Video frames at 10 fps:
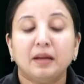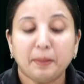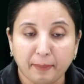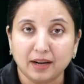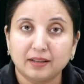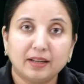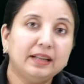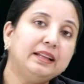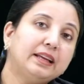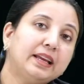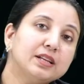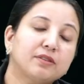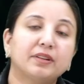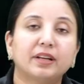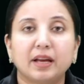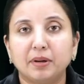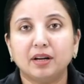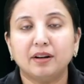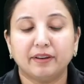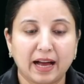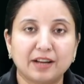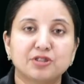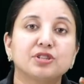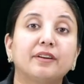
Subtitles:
But in the case of the chemical reaction,